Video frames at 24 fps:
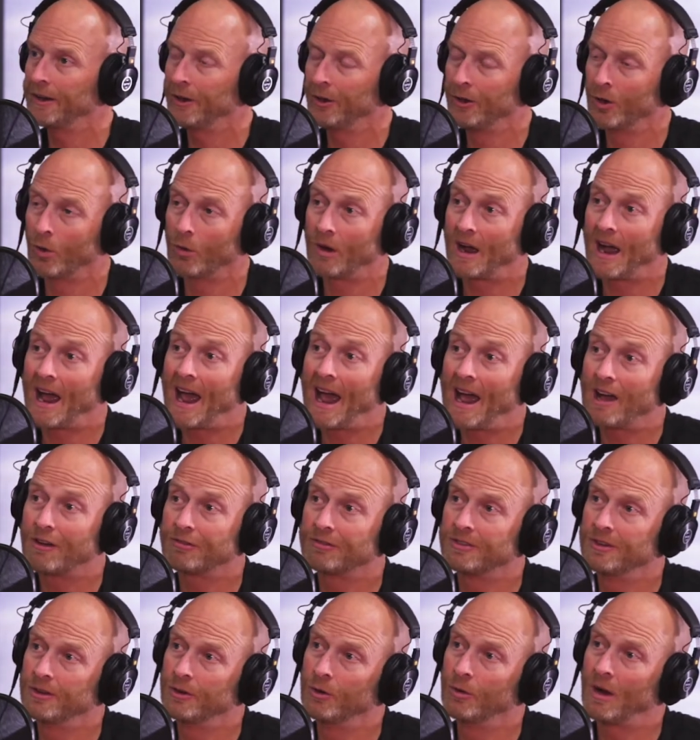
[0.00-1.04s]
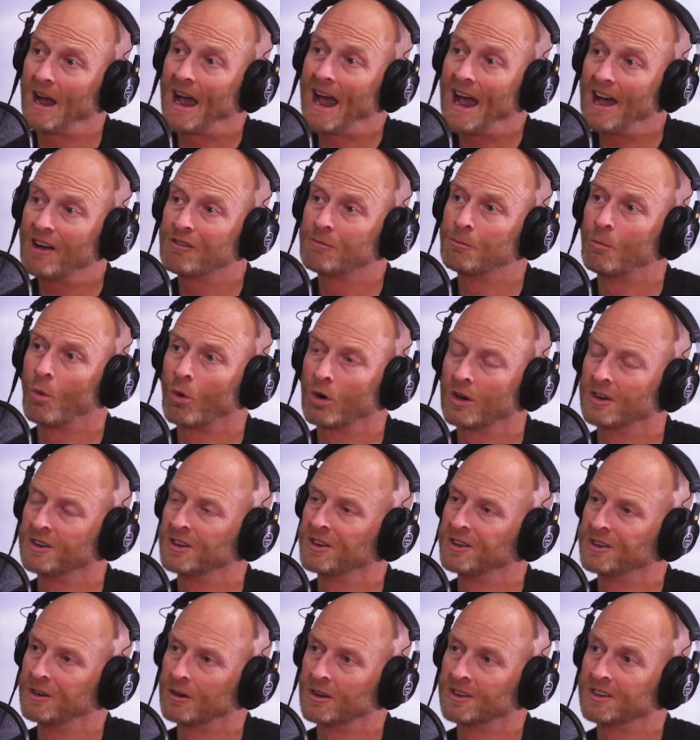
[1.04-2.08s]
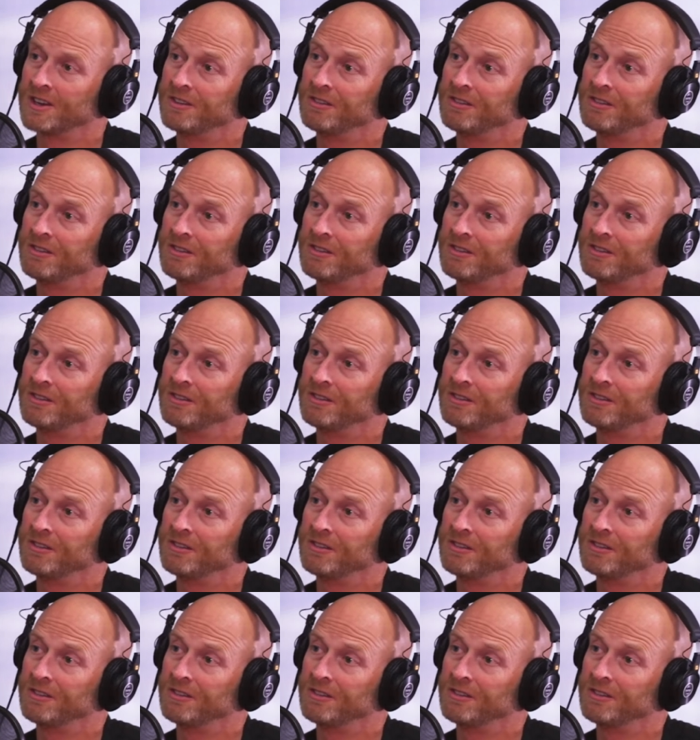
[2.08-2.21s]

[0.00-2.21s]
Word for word: you don't have to have mortgage insurance